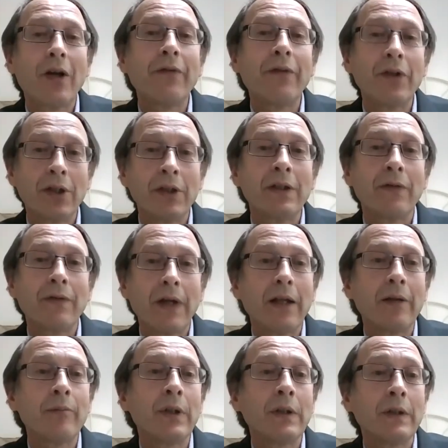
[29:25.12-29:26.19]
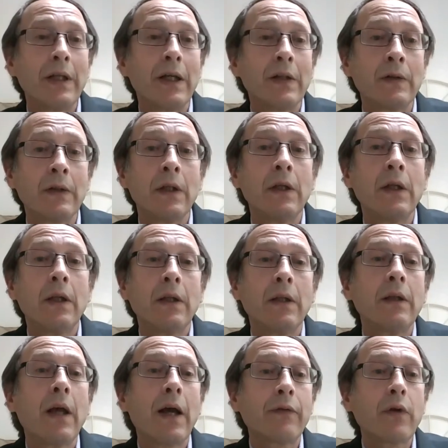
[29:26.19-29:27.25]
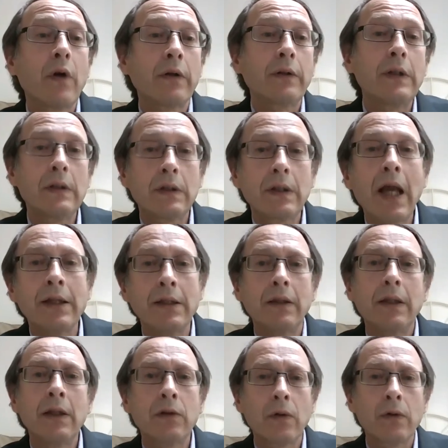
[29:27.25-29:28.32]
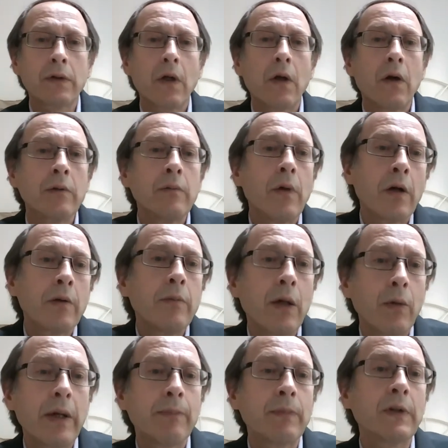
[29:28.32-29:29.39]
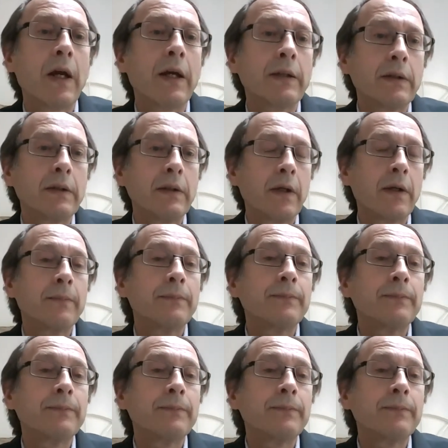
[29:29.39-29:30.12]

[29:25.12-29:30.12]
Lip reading: Vision Development, yes. I've got these kinds of things also on my website. Yeah.